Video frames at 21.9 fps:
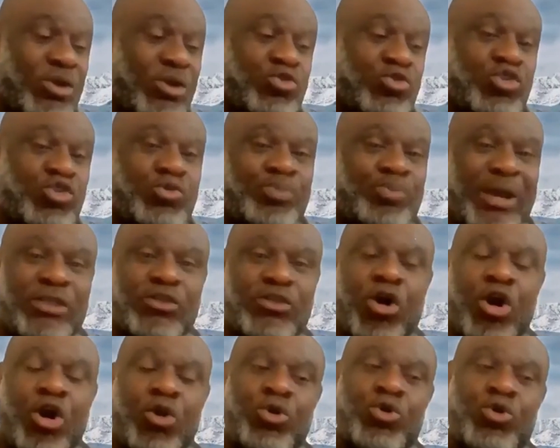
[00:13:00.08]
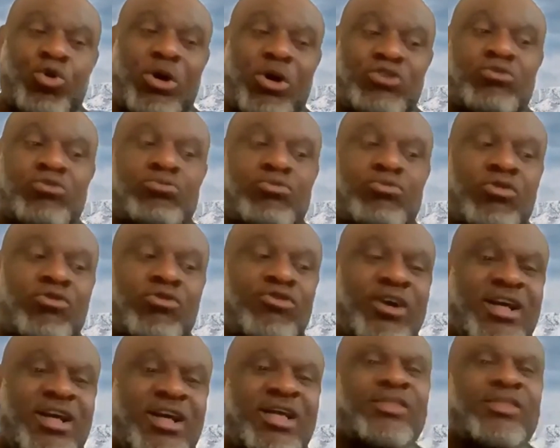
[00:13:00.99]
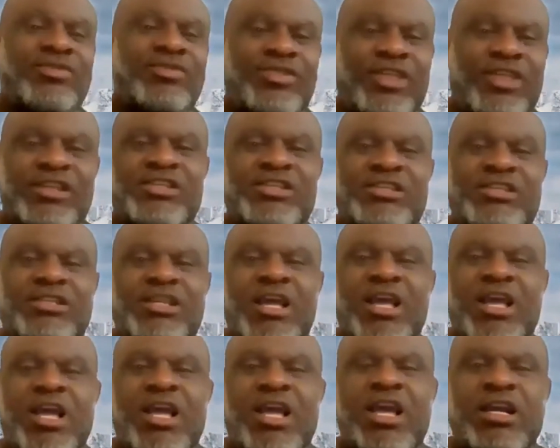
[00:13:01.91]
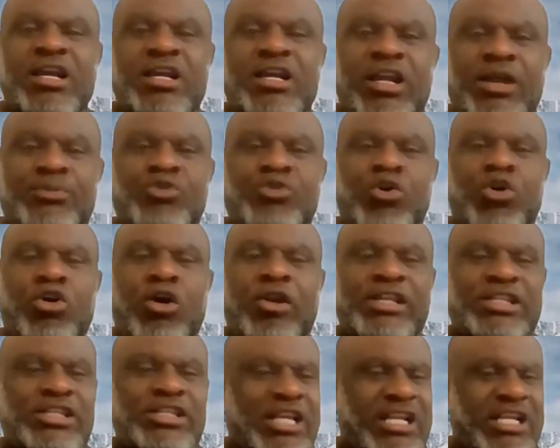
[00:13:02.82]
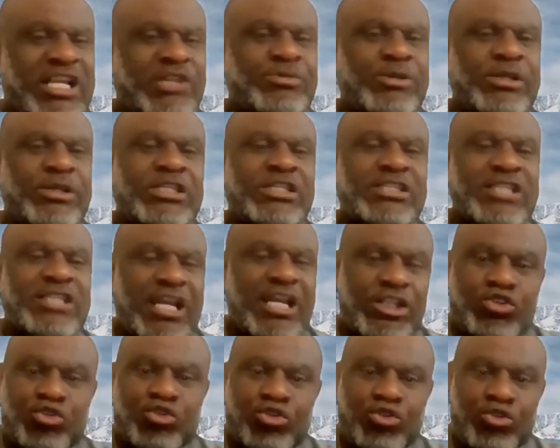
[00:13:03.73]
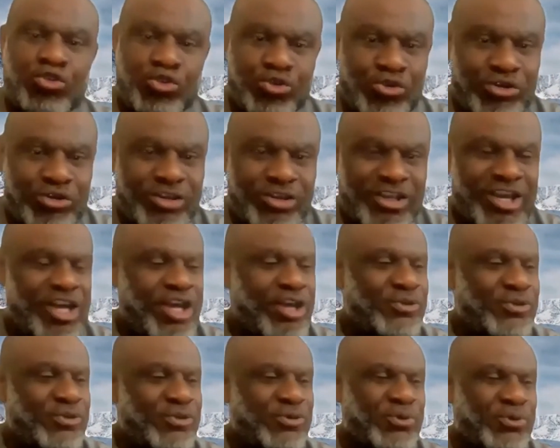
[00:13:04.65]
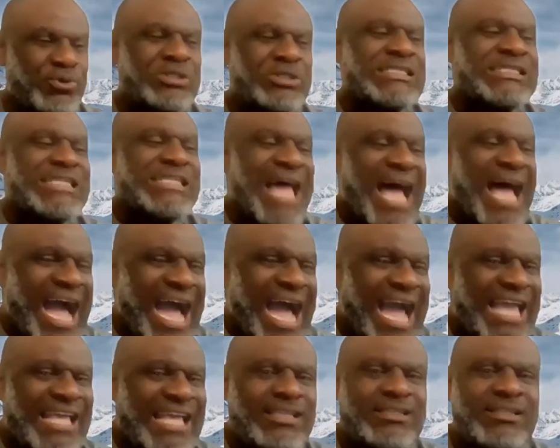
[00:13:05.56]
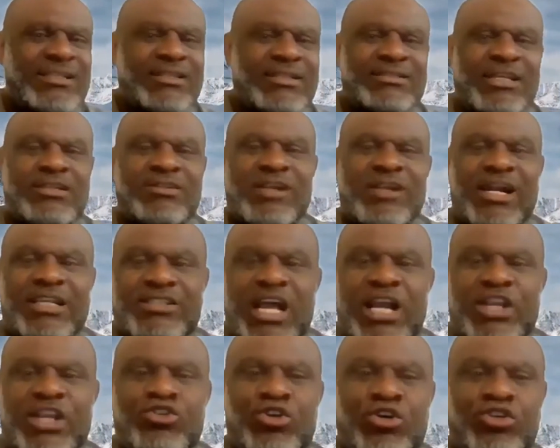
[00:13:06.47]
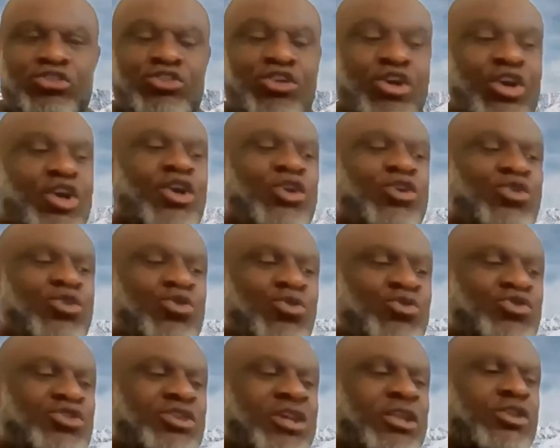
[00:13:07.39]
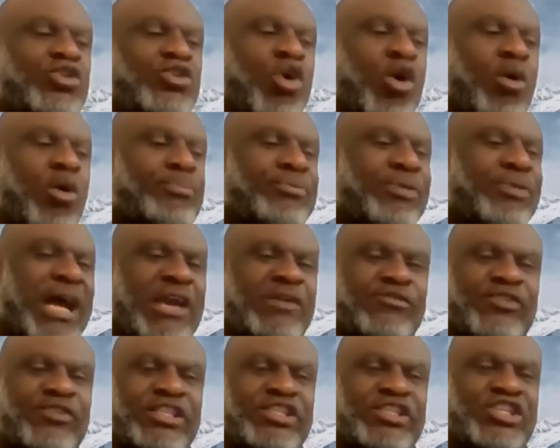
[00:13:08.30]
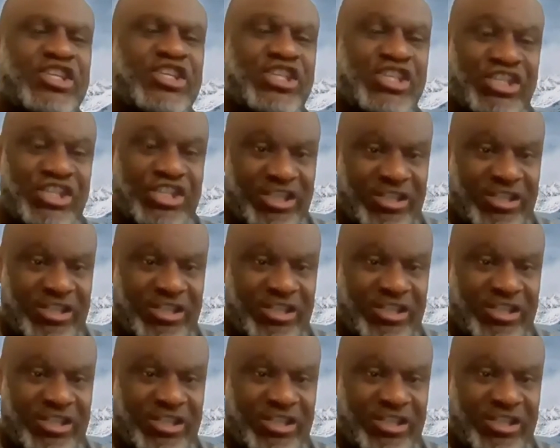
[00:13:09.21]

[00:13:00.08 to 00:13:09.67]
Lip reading: to spend or you want to move this cryptocurrency that has been sent to you, you sign the transaction using your private key.